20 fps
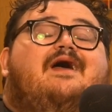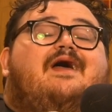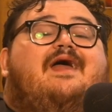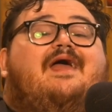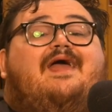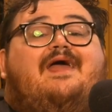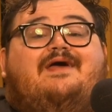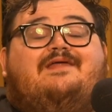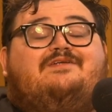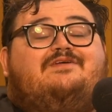
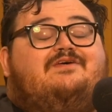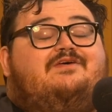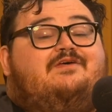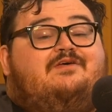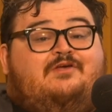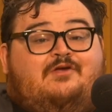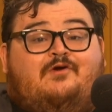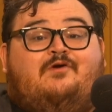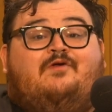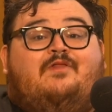and
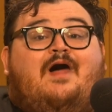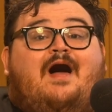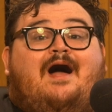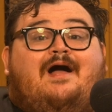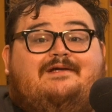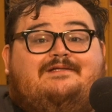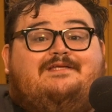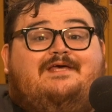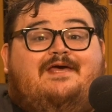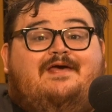you're
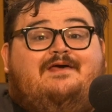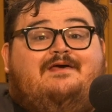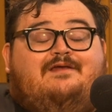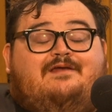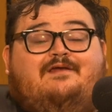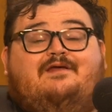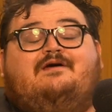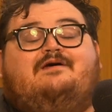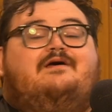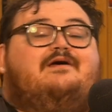locked
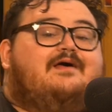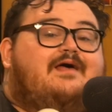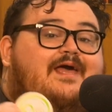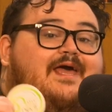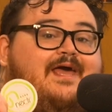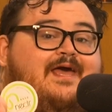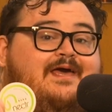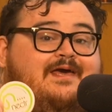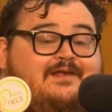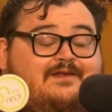in.
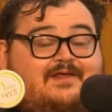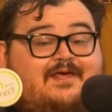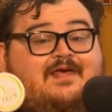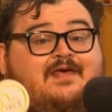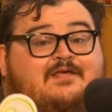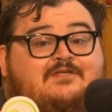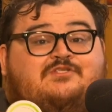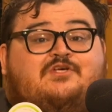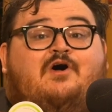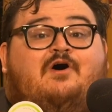And
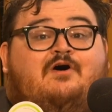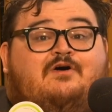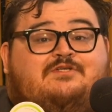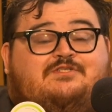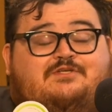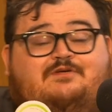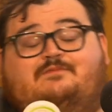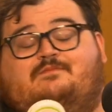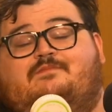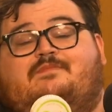it's
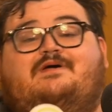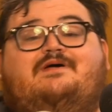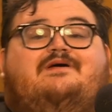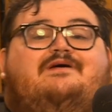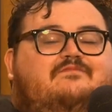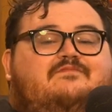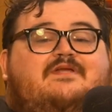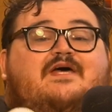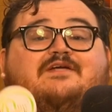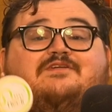awesome.
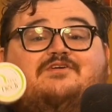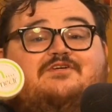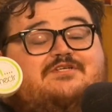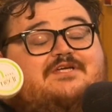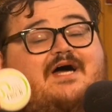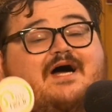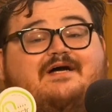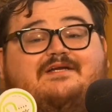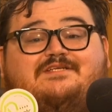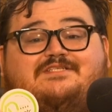Nectar is
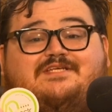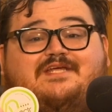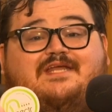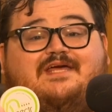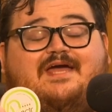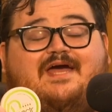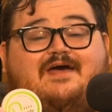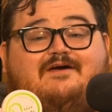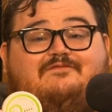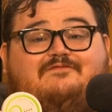cognizant of
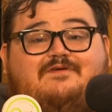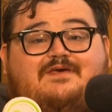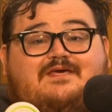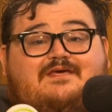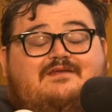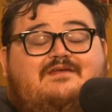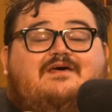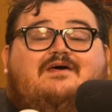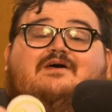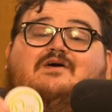
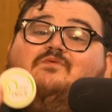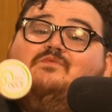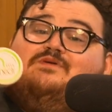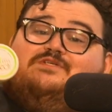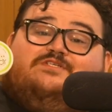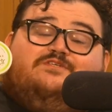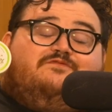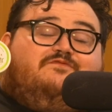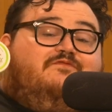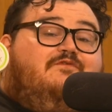caffeine,
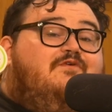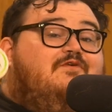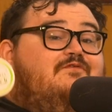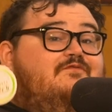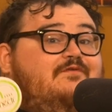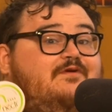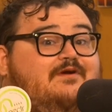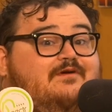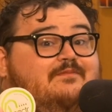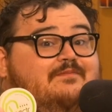which is food
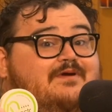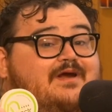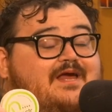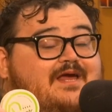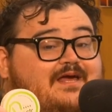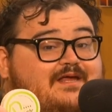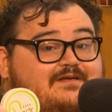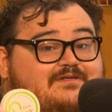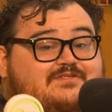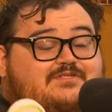for your
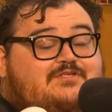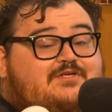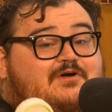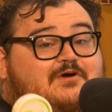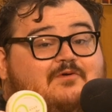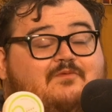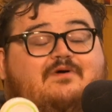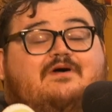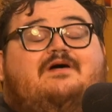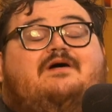brain,
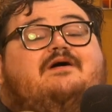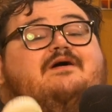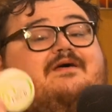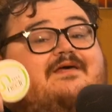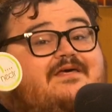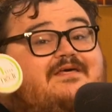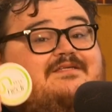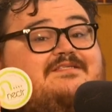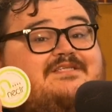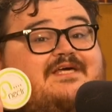so
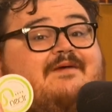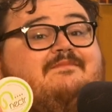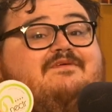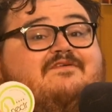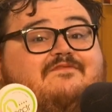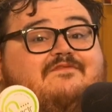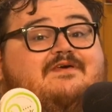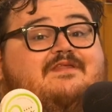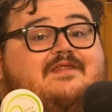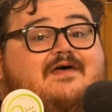it's time to
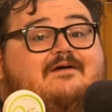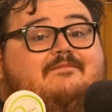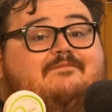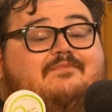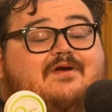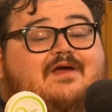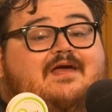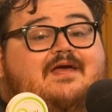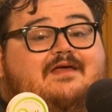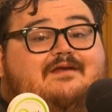feed that
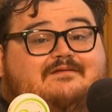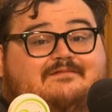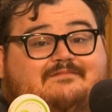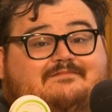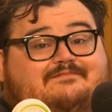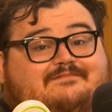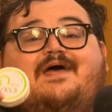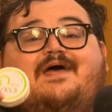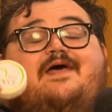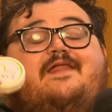brain.
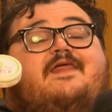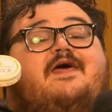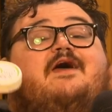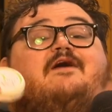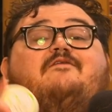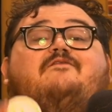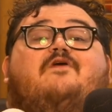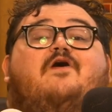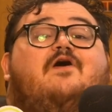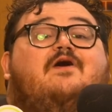They
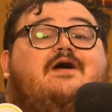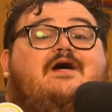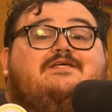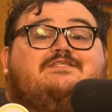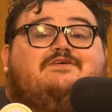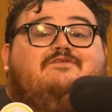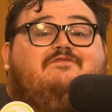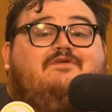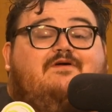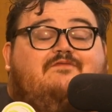have all
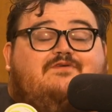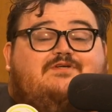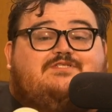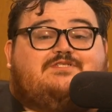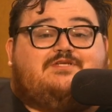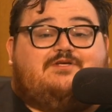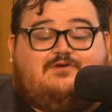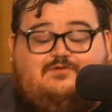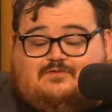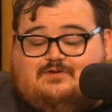kinds of flavors,
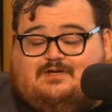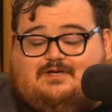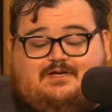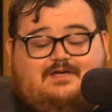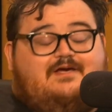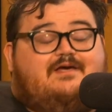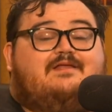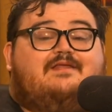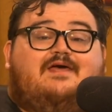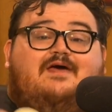too.
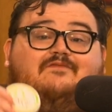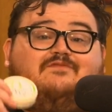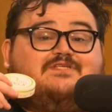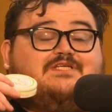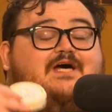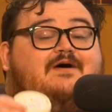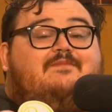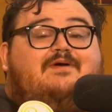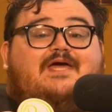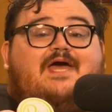They have
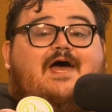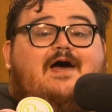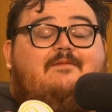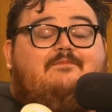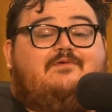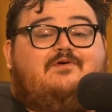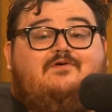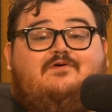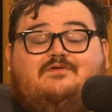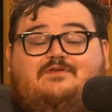atomic
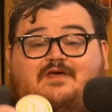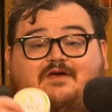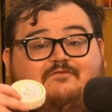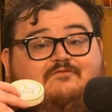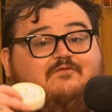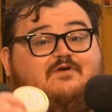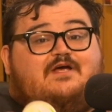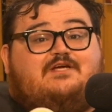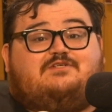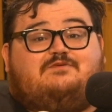apple, they have
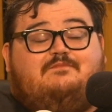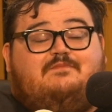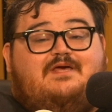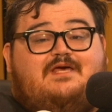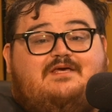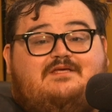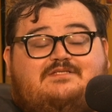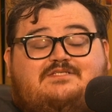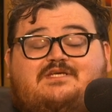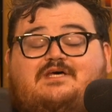fresh
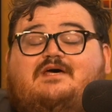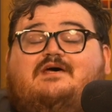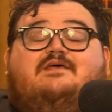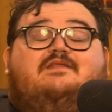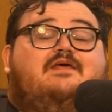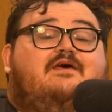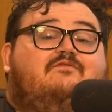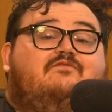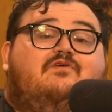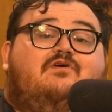mint,
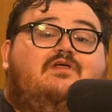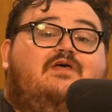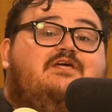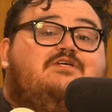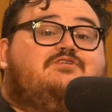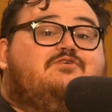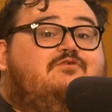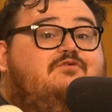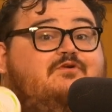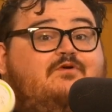they have
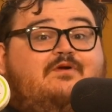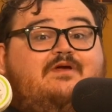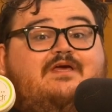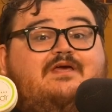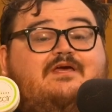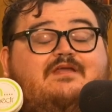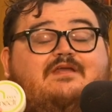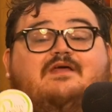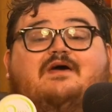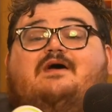glacial
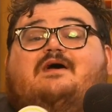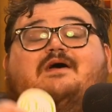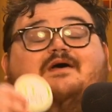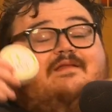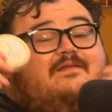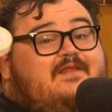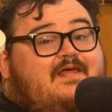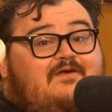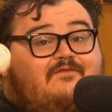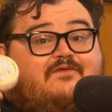green.
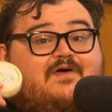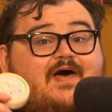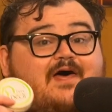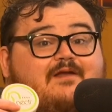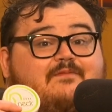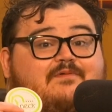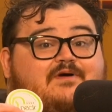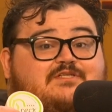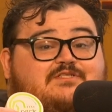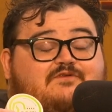They've got
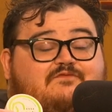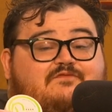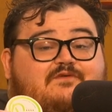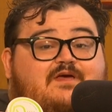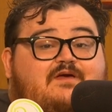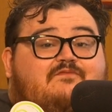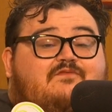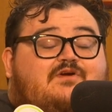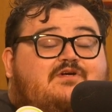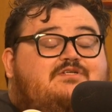a bunch of
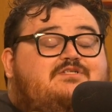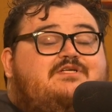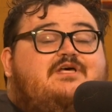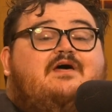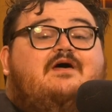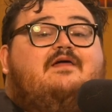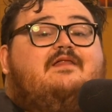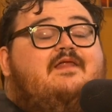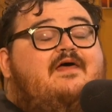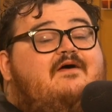flavors.
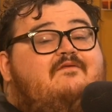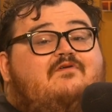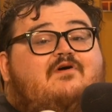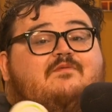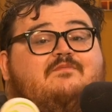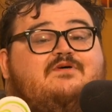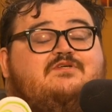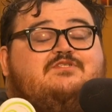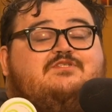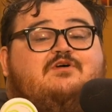They have
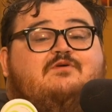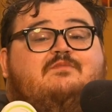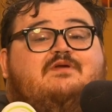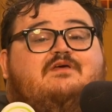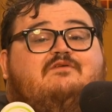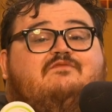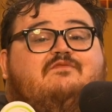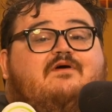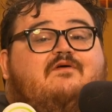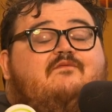almost so many
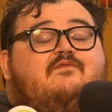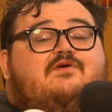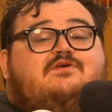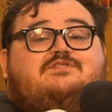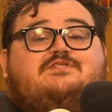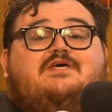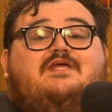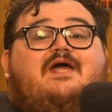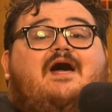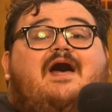
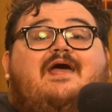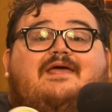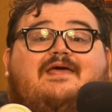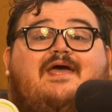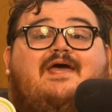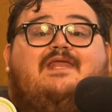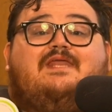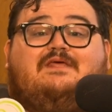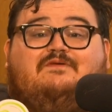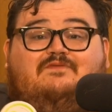flavors that I
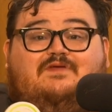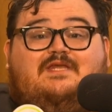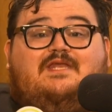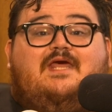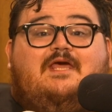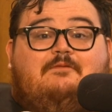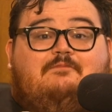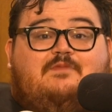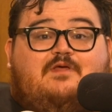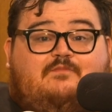can't even
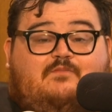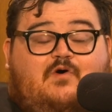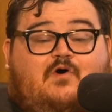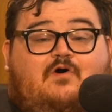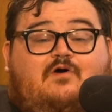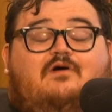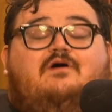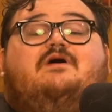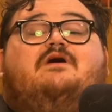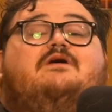name them
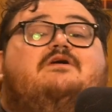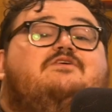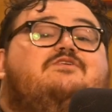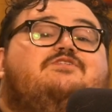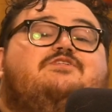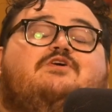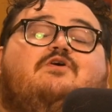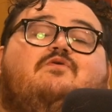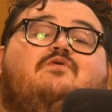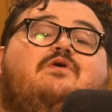all.
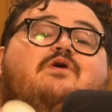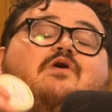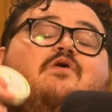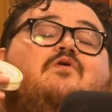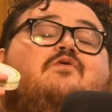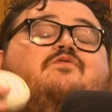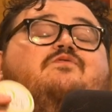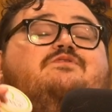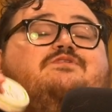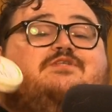So
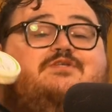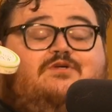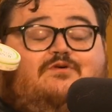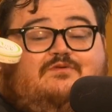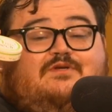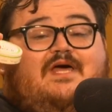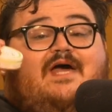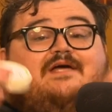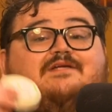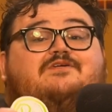go to
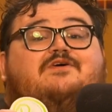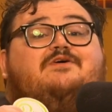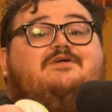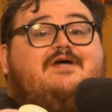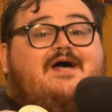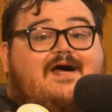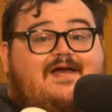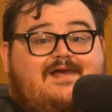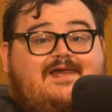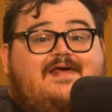
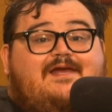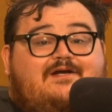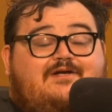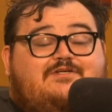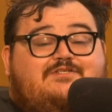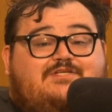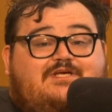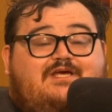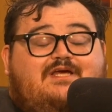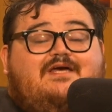
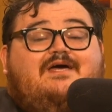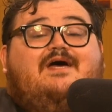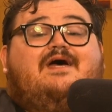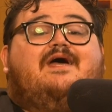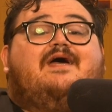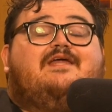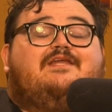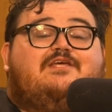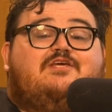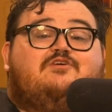nectar.energy
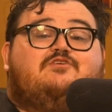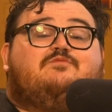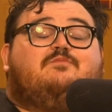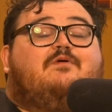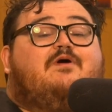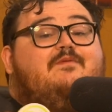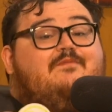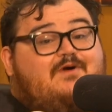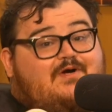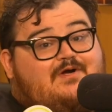and use
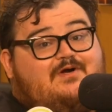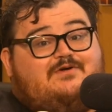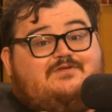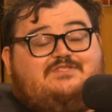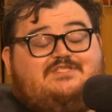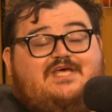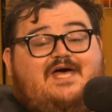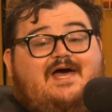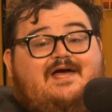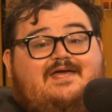promo code
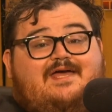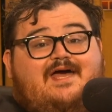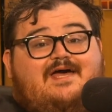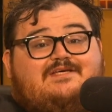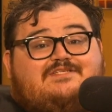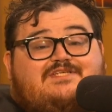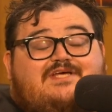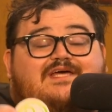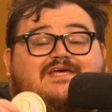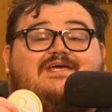
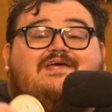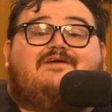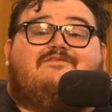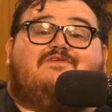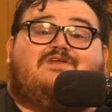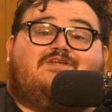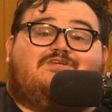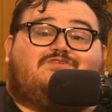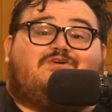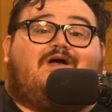Zackass and give
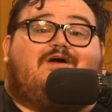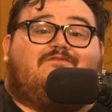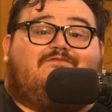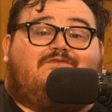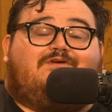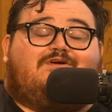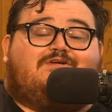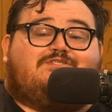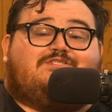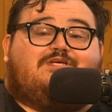it a try for
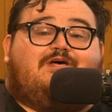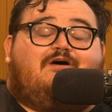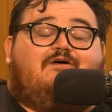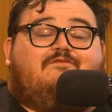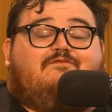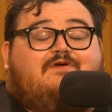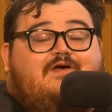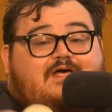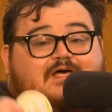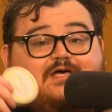
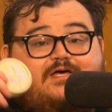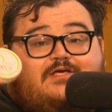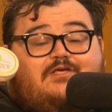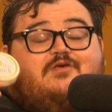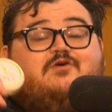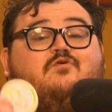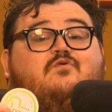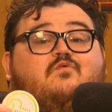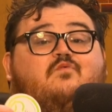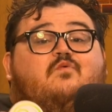yourself.
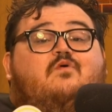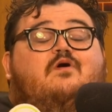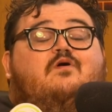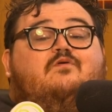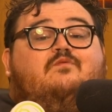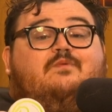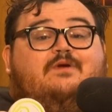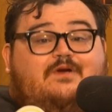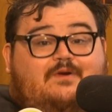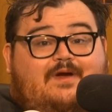You
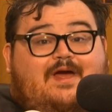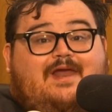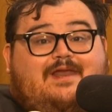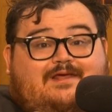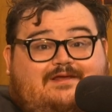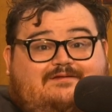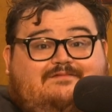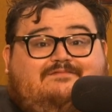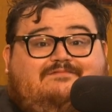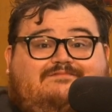won't regret
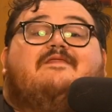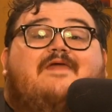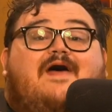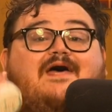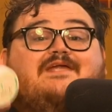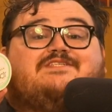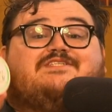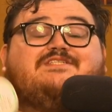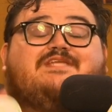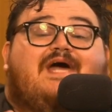it.
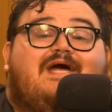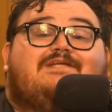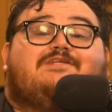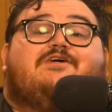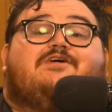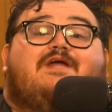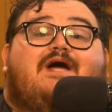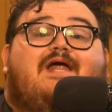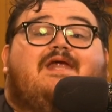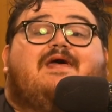That's
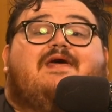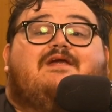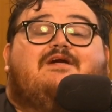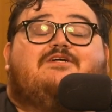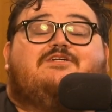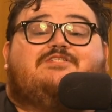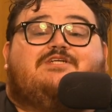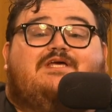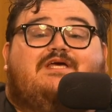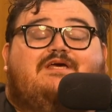
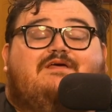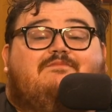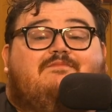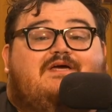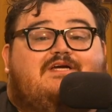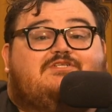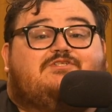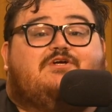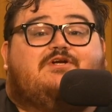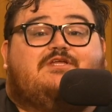nectar.energy and
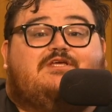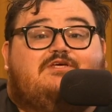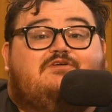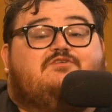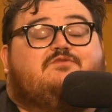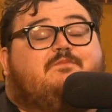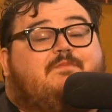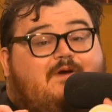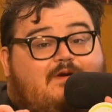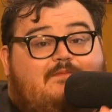make sure to
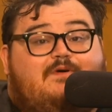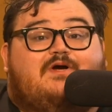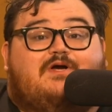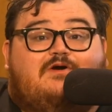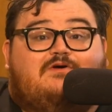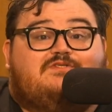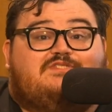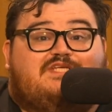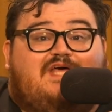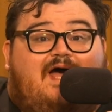use promo
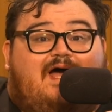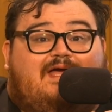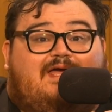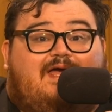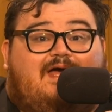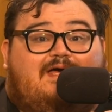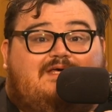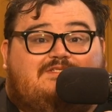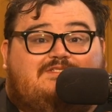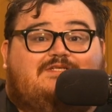code
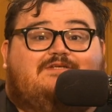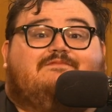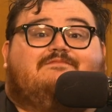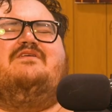Zackass.